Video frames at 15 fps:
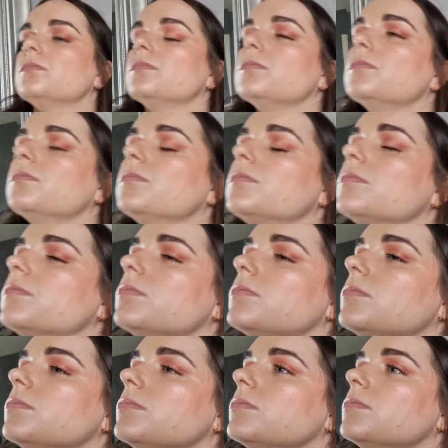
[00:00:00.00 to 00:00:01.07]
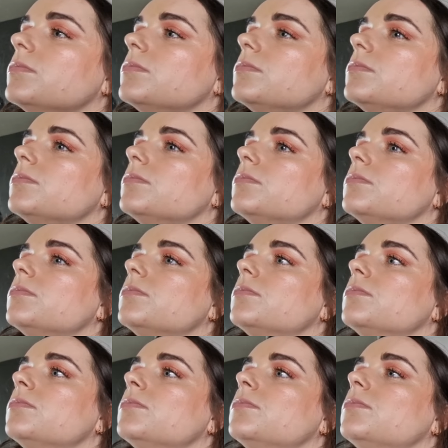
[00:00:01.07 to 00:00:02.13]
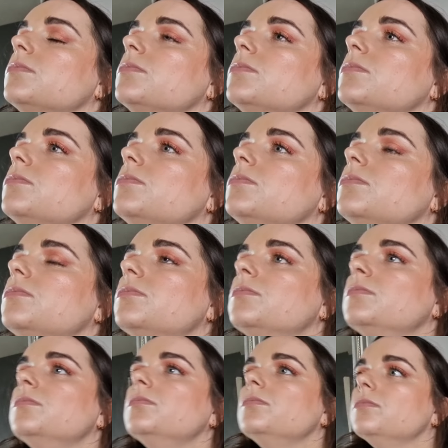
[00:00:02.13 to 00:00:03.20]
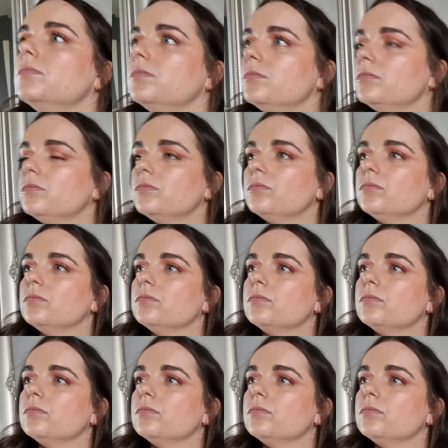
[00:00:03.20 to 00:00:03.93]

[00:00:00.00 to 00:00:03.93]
(silence)